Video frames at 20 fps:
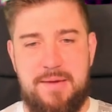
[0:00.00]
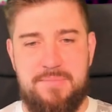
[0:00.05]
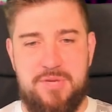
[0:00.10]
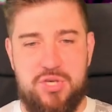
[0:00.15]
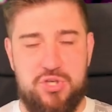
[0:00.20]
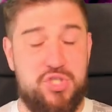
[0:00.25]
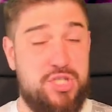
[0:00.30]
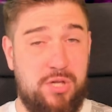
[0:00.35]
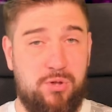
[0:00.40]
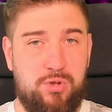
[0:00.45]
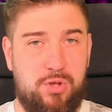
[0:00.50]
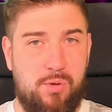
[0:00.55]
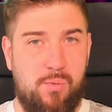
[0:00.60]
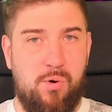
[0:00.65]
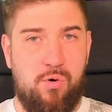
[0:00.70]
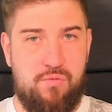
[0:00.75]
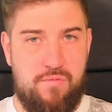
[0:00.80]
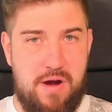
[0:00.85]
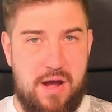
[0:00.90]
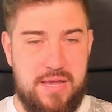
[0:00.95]
You'll still do
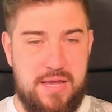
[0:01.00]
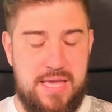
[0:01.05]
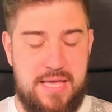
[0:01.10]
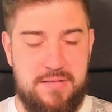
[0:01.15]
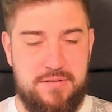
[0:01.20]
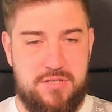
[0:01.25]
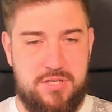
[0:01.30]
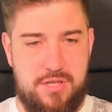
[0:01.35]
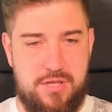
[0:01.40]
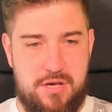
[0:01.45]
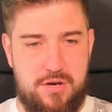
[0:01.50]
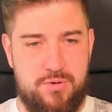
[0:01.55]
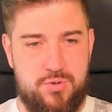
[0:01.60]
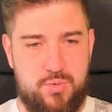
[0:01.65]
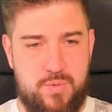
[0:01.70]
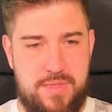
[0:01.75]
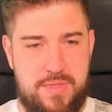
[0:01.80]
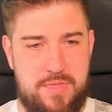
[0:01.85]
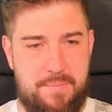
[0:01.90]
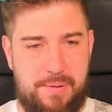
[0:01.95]
all right into
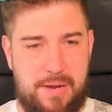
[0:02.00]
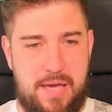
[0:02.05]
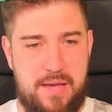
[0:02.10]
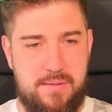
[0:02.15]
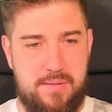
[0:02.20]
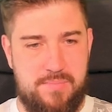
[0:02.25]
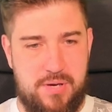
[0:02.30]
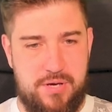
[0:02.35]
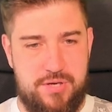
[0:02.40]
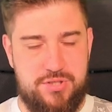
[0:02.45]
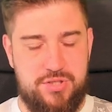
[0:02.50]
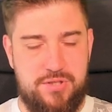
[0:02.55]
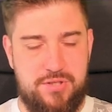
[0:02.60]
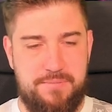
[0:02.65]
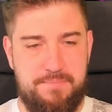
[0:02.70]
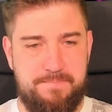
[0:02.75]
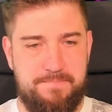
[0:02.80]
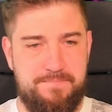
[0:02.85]
those with the Plague Burst.